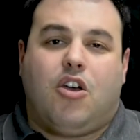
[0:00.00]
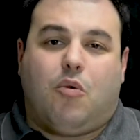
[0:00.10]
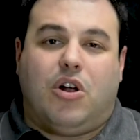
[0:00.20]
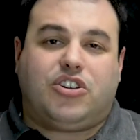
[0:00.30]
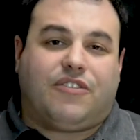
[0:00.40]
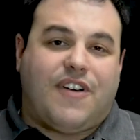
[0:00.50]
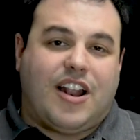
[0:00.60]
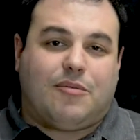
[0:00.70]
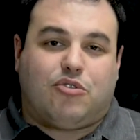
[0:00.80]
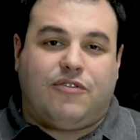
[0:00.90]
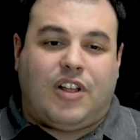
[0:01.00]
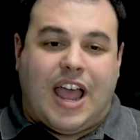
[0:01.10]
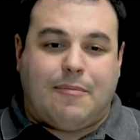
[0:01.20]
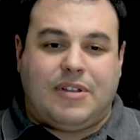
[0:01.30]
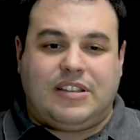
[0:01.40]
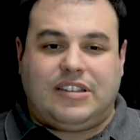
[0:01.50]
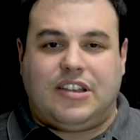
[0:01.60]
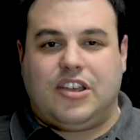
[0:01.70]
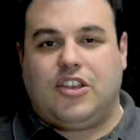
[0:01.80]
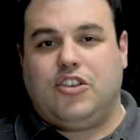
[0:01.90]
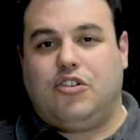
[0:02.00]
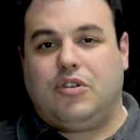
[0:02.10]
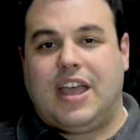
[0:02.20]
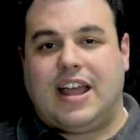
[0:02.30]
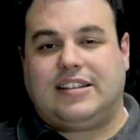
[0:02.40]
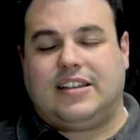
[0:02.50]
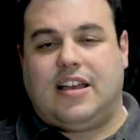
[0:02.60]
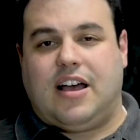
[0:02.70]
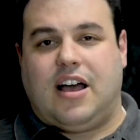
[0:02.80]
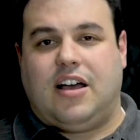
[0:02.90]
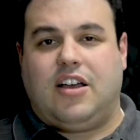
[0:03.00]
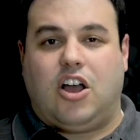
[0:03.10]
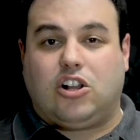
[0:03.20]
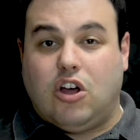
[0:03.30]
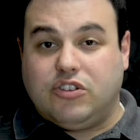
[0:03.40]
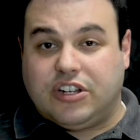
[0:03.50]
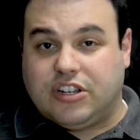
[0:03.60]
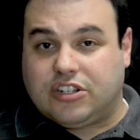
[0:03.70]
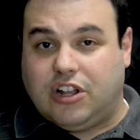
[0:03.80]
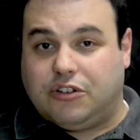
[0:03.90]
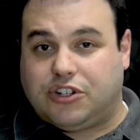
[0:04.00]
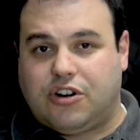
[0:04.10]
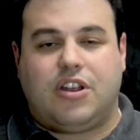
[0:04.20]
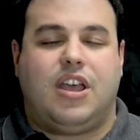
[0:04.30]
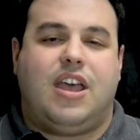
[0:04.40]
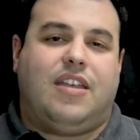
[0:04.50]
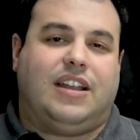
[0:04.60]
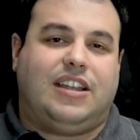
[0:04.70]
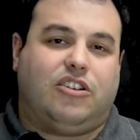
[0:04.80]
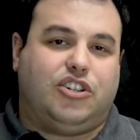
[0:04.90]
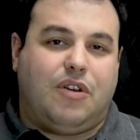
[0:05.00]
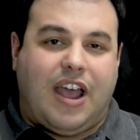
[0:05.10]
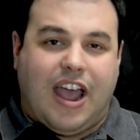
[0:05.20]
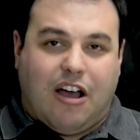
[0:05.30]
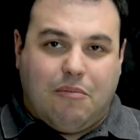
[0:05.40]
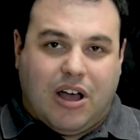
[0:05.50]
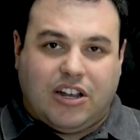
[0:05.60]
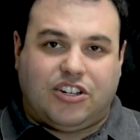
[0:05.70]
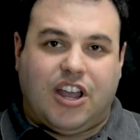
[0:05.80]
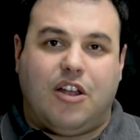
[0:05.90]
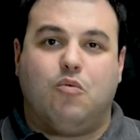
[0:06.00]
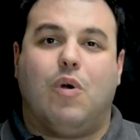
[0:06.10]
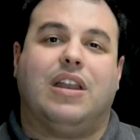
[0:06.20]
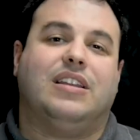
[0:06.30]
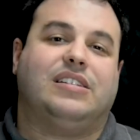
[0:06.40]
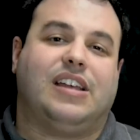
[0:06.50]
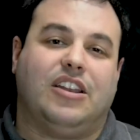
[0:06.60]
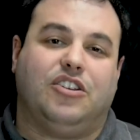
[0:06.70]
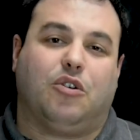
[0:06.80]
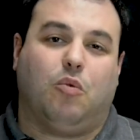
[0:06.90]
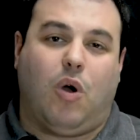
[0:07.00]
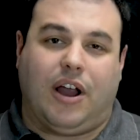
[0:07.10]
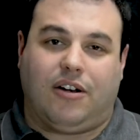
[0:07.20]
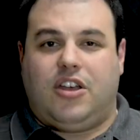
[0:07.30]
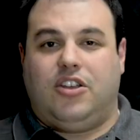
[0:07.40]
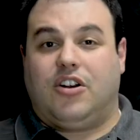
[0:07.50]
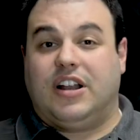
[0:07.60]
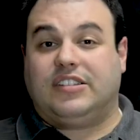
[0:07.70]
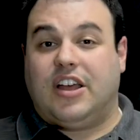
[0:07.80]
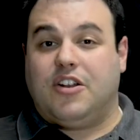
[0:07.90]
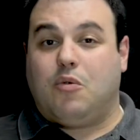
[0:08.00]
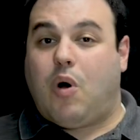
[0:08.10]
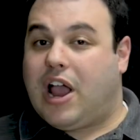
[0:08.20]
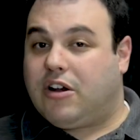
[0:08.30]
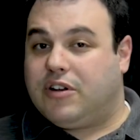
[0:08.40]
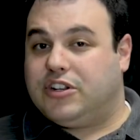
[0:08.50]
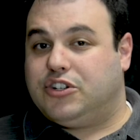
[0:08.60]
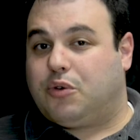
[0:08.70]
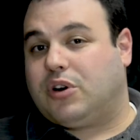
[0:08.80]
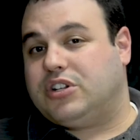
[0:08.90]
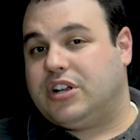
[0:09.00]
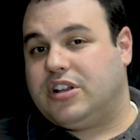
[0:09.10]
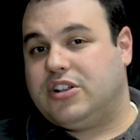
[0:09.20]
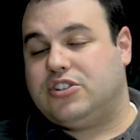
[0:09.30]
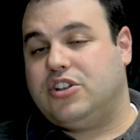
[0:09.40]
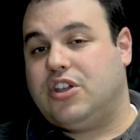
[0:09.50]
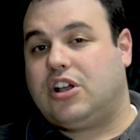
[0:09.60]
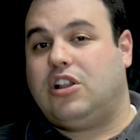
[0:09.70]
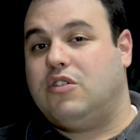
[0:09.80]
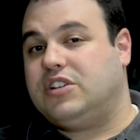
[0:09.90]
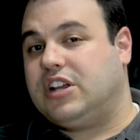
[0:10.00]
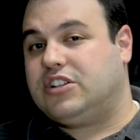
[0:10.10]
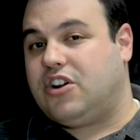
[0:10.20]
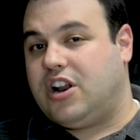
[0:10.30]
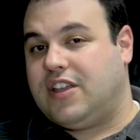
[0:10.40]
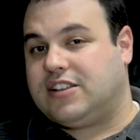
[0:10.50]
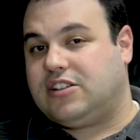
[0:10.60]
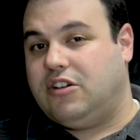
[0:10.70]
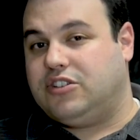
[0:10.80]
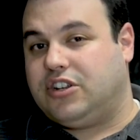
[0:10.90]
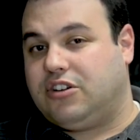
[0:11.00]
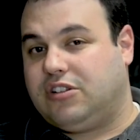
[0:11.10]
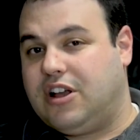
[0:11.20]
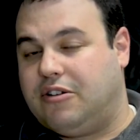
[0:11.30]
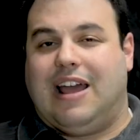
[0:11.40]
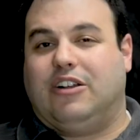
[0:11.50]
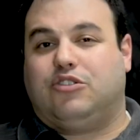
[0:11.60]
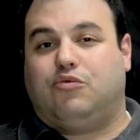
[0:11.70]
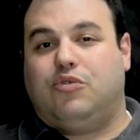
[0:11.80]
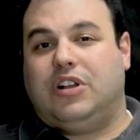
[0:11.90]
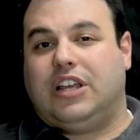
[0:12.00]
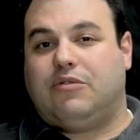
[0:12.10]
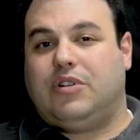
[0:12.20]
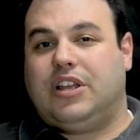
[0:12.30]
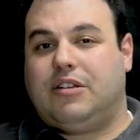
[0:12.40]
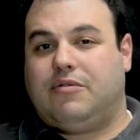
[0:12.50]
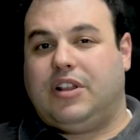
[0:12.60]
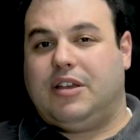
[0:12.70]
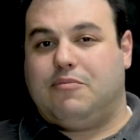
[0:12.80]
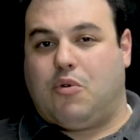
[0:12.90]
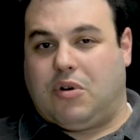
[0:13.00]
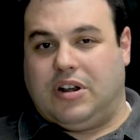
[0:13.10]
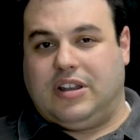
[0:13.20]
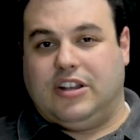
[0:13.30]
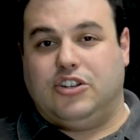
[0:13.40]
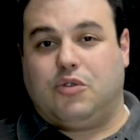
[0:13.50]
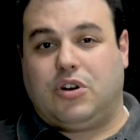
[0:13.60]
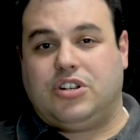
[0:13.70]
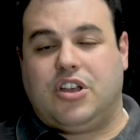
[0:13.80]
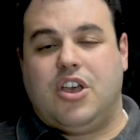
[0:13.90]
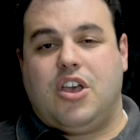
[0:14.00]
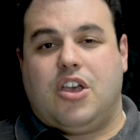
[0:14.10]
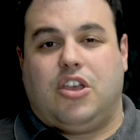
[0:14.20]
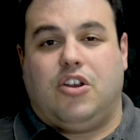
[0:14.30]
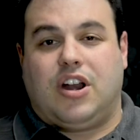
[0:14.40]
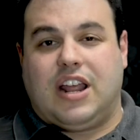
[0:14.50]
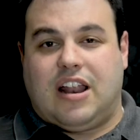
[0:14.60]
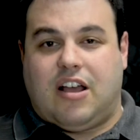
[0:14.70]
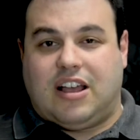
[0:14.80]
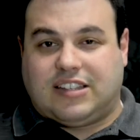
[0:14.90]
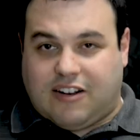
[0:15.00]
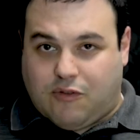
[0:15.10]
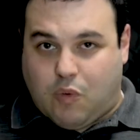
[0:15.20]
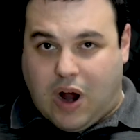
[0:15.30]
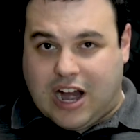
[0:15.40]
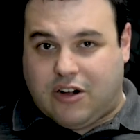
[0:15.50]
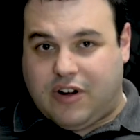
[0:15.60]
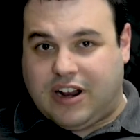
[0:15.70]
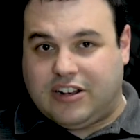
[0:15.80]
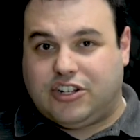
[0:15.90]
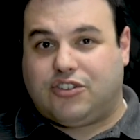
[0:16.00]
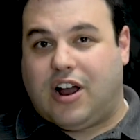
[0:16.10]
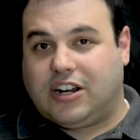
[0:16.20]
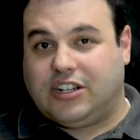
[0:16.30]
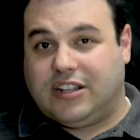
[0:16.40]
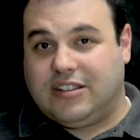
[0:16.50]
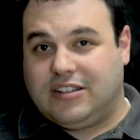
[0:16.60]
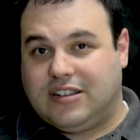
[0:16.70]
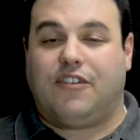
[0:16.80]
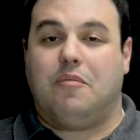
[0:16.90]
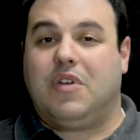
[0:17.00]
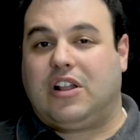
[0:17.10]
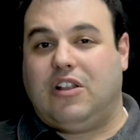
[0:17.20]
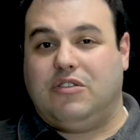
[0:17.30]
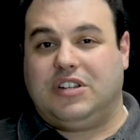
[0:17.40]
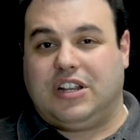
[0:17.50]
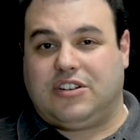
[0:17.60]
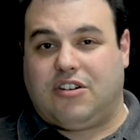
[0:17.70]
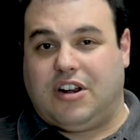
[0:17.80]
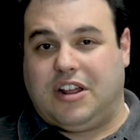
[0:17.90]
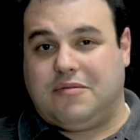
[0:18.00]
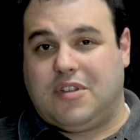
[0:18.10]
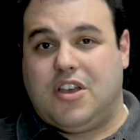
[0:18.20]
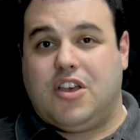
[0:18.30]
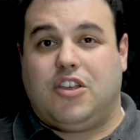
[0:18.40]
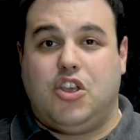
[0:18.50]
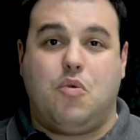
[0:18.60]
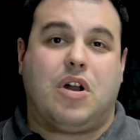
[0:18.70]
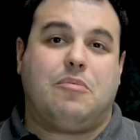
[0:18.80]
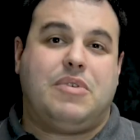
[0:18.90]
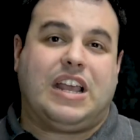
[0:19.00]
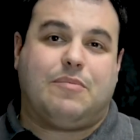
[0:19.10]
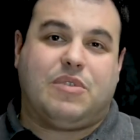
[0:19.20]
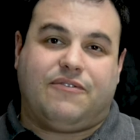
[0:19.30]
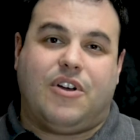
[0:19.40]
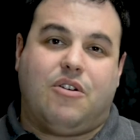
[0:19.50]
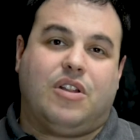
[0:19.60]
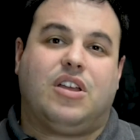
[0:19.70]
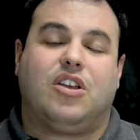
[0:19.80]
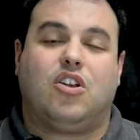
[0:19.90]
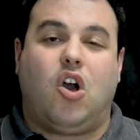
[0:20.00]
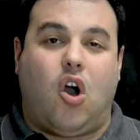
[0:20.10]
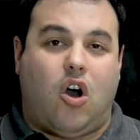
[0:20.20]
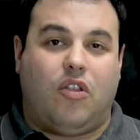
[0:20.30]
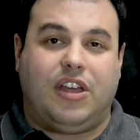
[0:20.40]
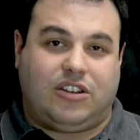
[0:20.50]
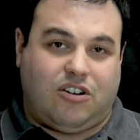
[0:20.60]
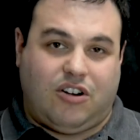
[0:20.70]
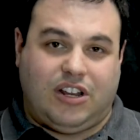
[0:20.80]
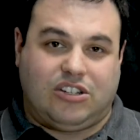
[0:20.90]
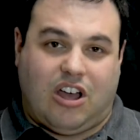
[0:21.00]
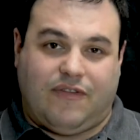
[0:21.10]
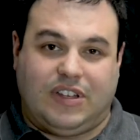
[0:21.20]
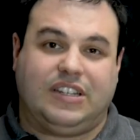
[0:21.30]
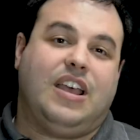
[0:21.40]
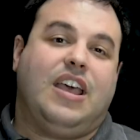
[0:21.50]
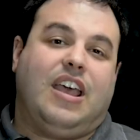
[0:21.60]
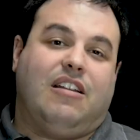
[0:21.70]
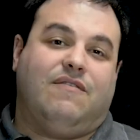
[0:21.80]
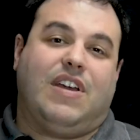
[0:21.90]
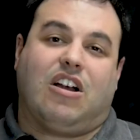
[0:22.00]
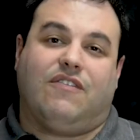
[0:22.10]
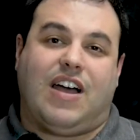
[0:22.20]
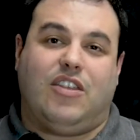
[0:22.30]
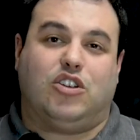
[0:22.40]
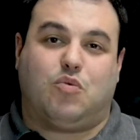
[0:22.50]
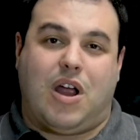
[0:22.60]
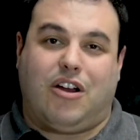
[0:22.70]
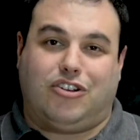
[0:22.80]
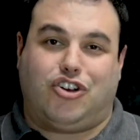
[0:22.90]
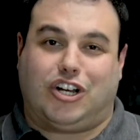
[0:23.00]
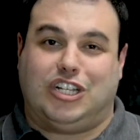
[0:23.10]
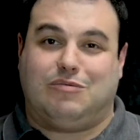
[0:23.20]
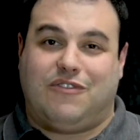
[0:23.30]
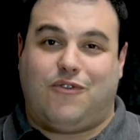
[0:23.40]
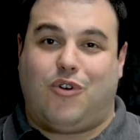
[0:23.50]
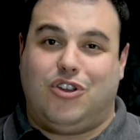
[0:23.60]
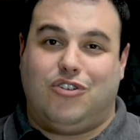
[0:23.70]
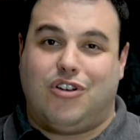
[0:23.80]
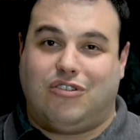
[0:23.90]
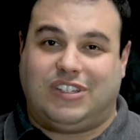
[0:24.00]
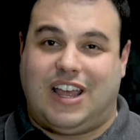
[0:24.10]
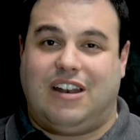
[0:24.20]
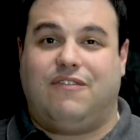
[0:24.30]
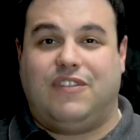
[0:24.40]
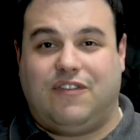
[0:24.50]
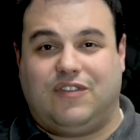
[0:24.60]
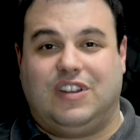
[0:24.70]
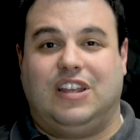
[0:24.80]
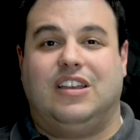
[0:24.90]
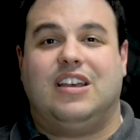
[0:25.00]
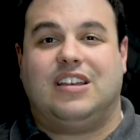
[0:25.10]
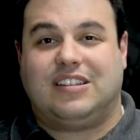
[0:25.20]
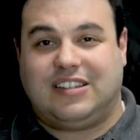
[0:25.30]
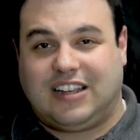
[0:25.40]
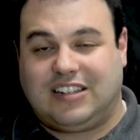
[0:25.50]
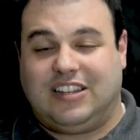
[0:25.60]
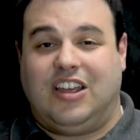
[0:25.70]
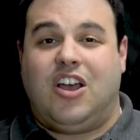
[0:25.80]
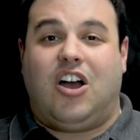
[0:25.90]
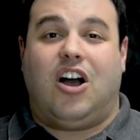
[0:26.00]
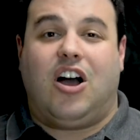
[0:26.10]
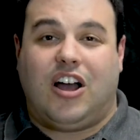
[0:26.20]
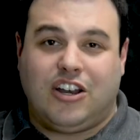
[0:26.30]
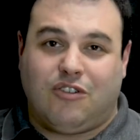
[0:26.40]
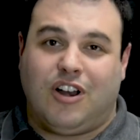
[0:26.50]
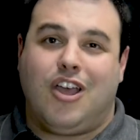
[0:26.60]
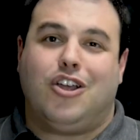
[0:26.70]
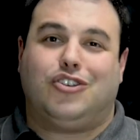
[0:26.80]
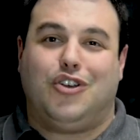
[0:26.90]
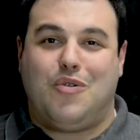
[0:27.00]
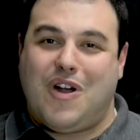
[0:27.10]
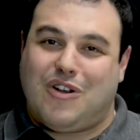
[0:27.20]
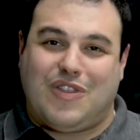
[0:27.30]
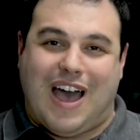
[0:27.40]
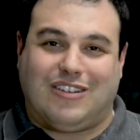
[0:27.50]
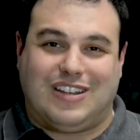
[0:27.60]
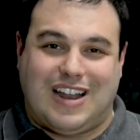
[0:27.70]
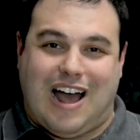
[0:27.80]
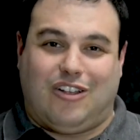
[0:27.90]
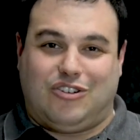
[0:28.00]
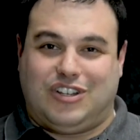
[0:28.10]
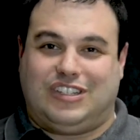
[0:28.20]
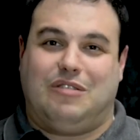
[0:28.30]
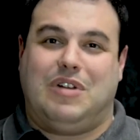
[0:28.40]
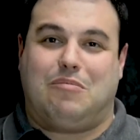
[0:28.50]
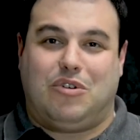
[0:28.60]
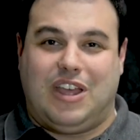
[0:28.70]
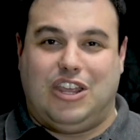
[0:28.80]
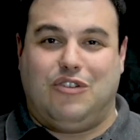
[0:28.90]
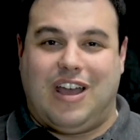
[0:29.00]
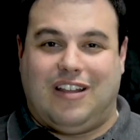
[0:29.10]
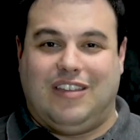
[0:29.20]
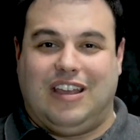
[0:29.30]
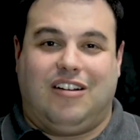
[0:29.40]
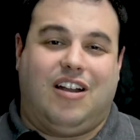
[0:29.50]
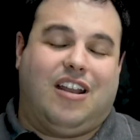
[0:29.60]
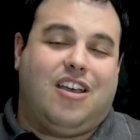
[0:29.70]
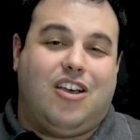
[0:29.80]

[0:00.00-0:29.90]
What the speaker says: Once your final approval happens, you'll get a closing disclosure that tells you how much and when to send your wire. They're going to send a wire in Georgia to the closing attorney that's closing your loan. Now it's really important. In Georgia, you're going to get a set of wiring instructions from the closing attorney. You want to pick up the phone, call the attorney's office, and verify those wiring instructions before you go send $50, $60, $100, $200,000 to some number that you got on the internet.